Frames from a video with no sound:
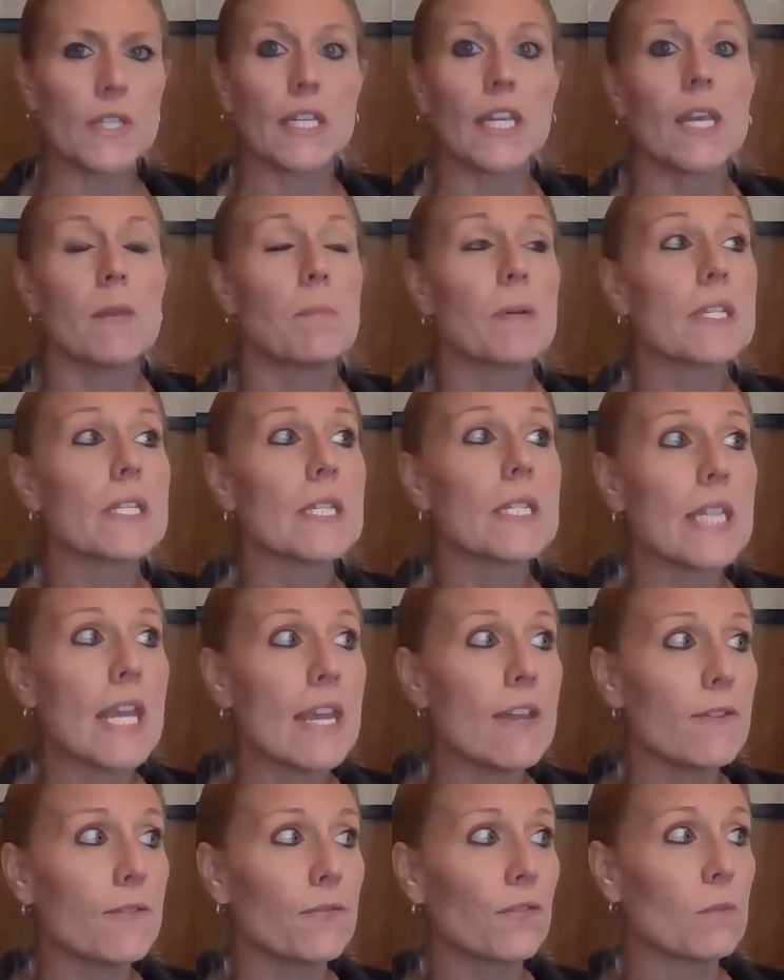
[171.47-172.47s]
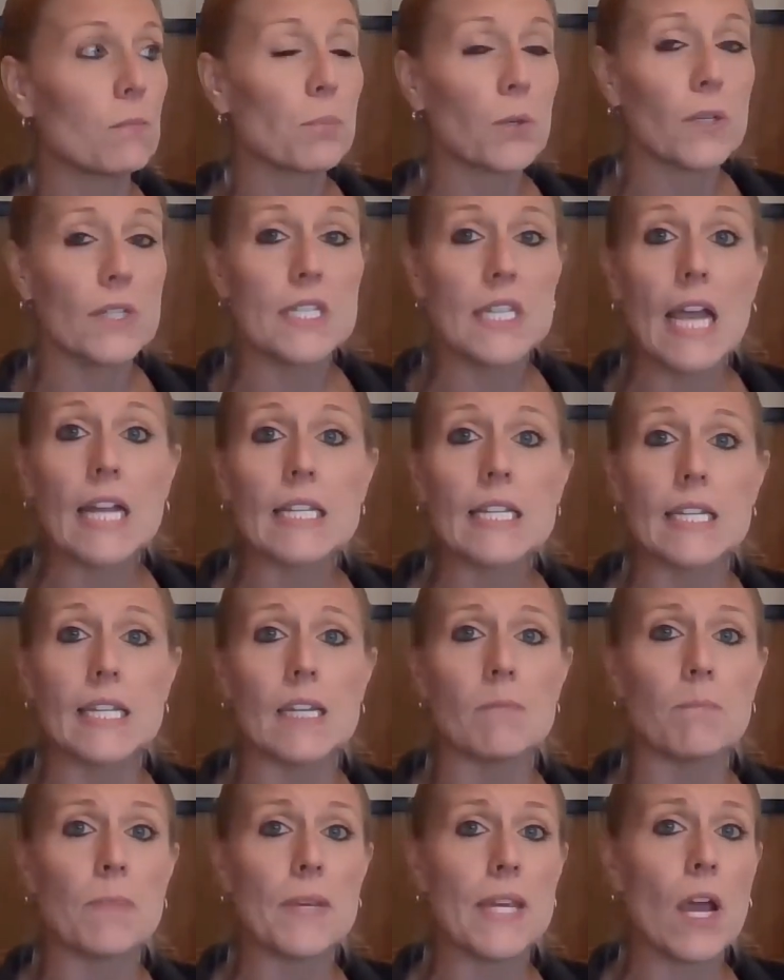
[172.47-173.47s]
just to keep us safe and
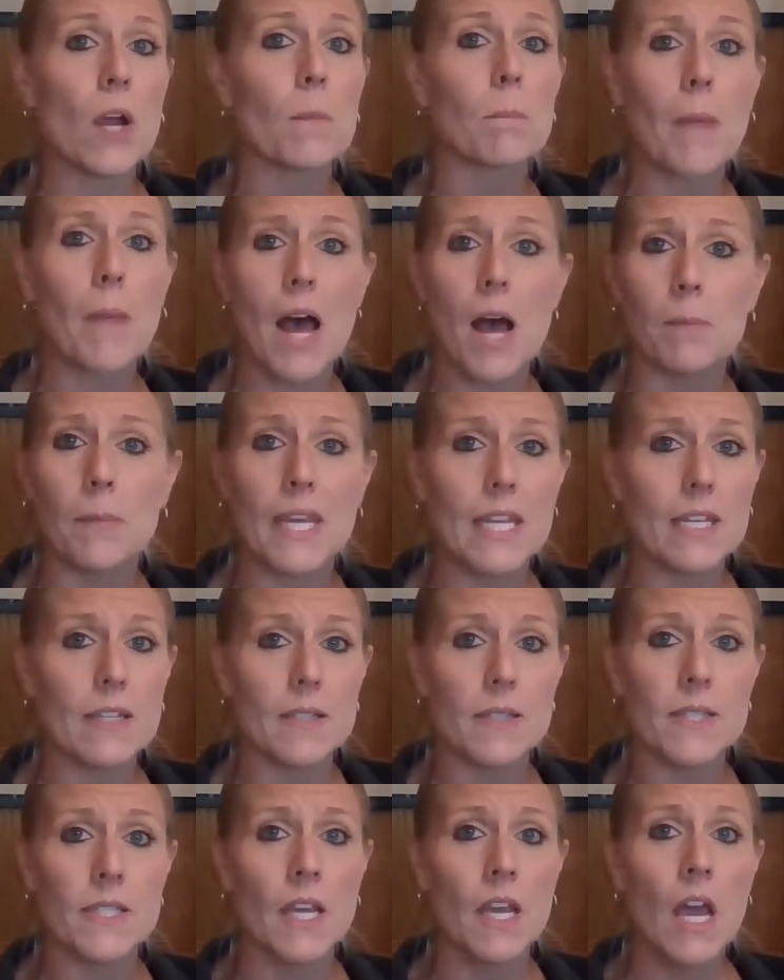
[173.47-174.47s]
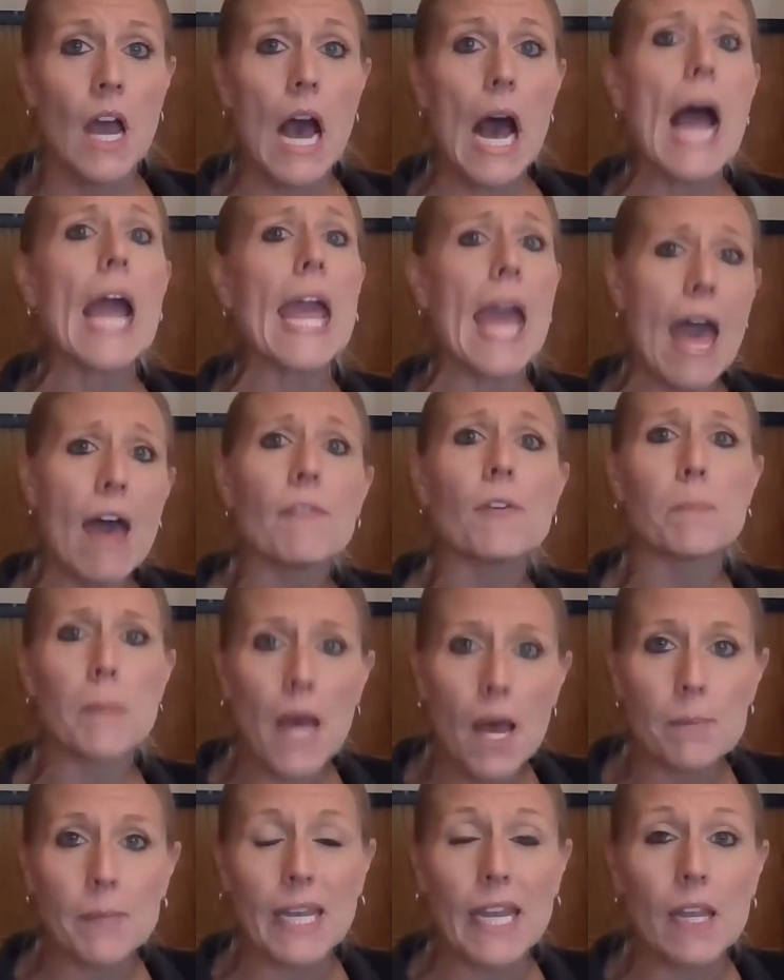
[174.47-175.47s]
protected and be our mommies. I have a
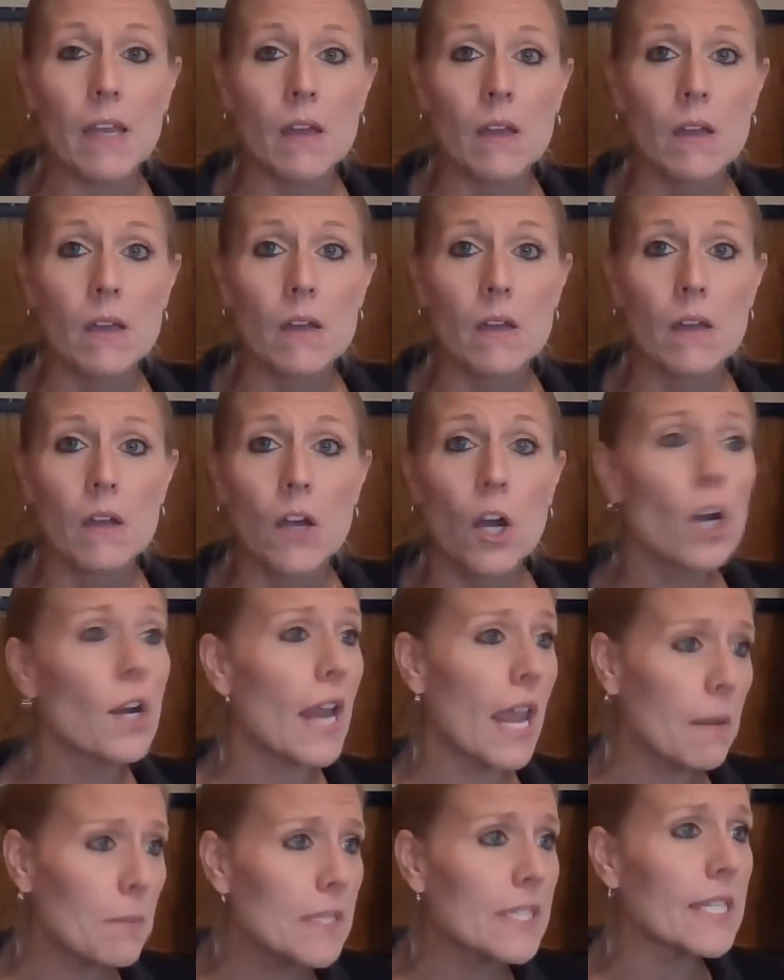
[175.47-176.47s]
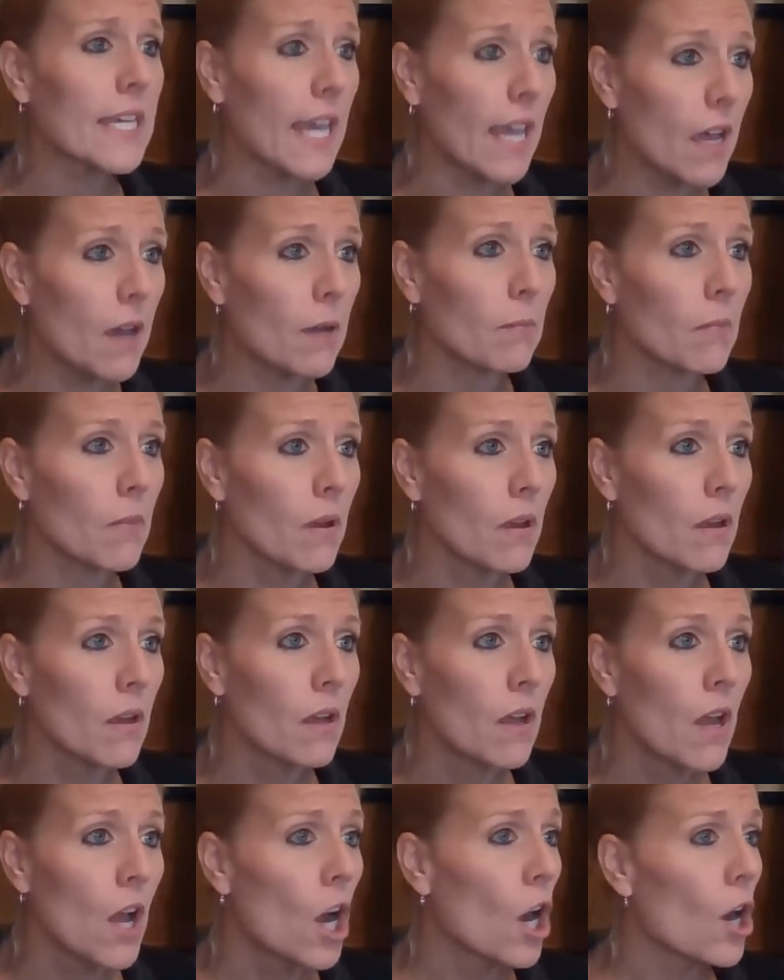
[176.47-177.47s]
mommy. Her name is Kim.
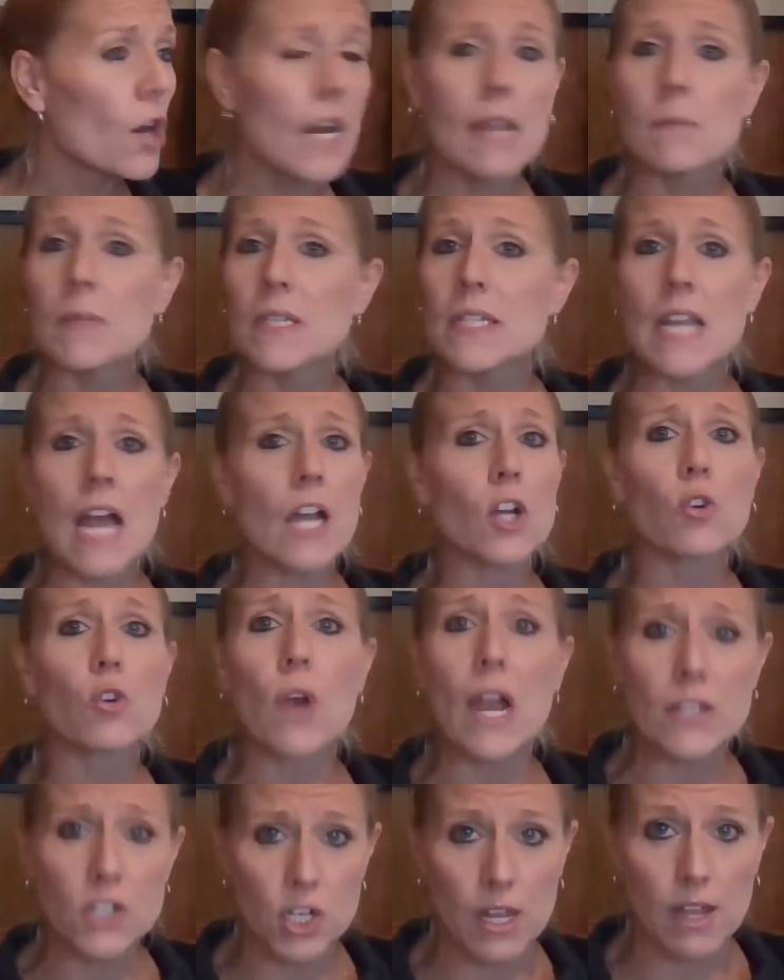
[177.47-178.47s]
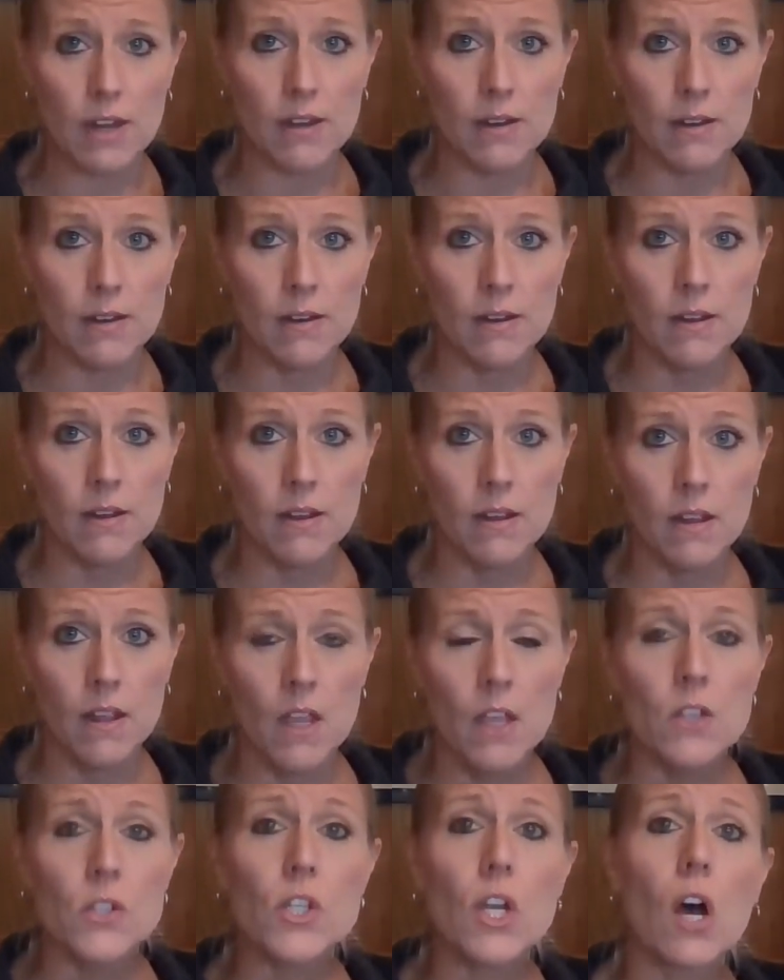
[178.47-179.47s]
Her name is not Gretchen.
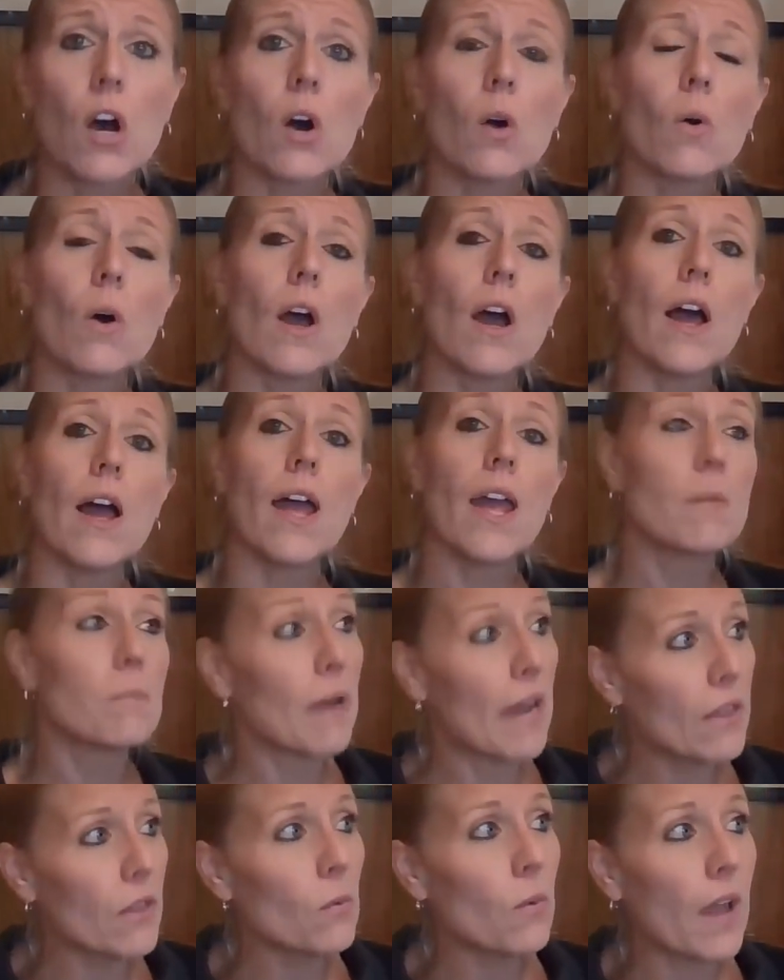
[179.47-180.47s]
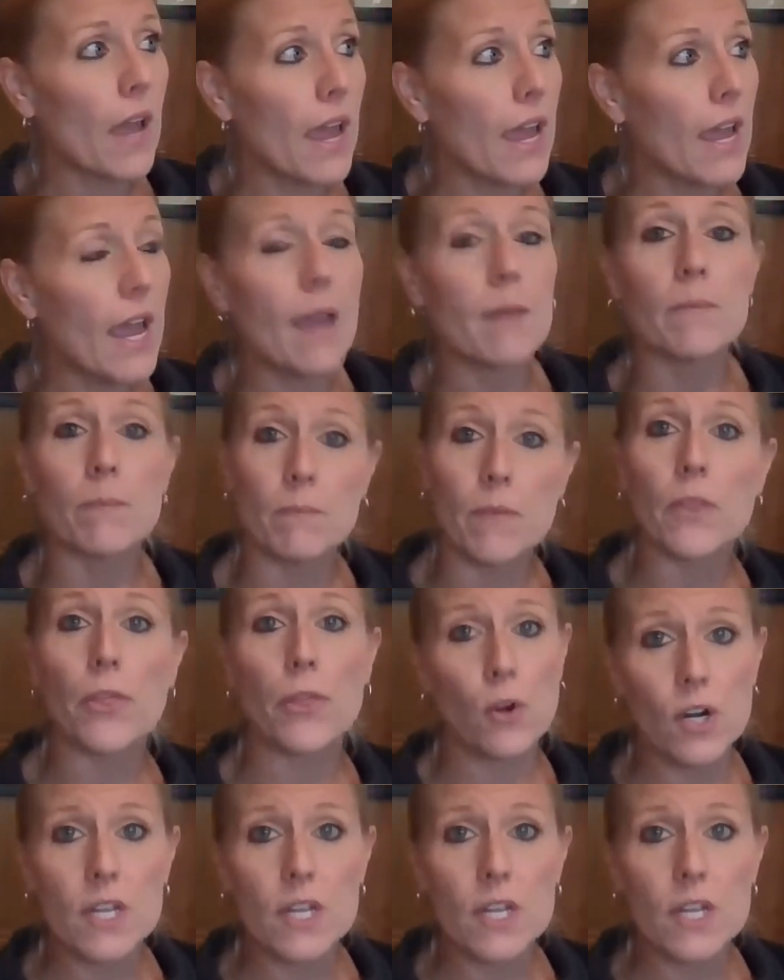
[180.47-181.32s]
So, and by the way, I'm